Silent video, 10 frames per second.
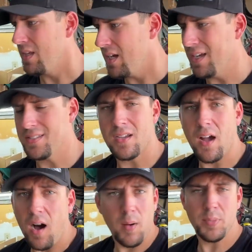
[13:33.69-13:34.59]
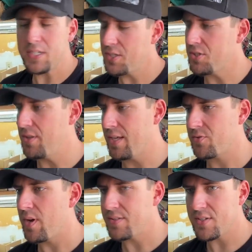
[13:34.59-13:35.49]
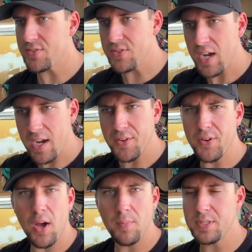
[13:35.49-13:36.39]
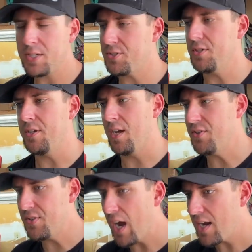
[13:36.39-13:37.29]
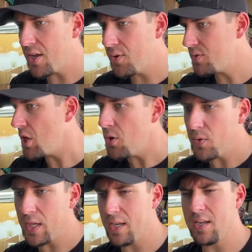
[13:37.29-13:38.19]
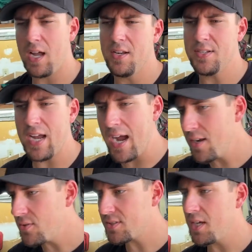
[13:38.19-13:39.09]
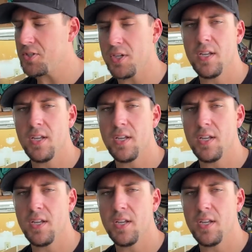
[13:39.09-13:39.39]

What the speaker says: Yeah, it's a competition. That's why it says dyno competition, not dyno tuning, not dyno session.